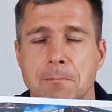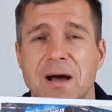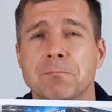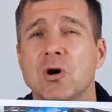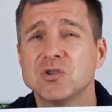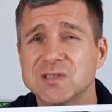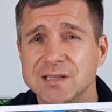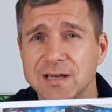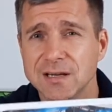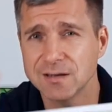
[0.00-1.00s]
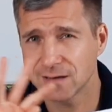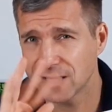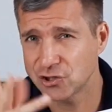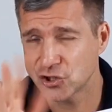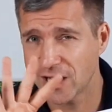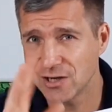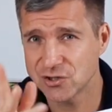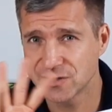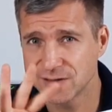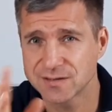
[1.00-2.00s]
But most city, they
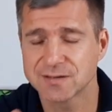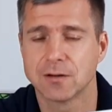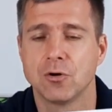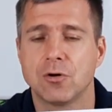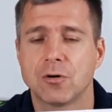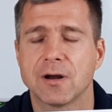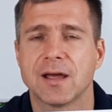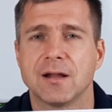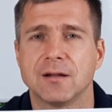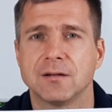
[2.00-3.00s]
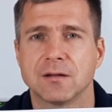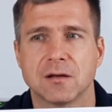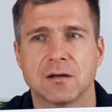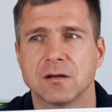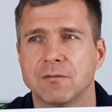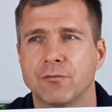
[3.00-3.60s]
changed this law and uh,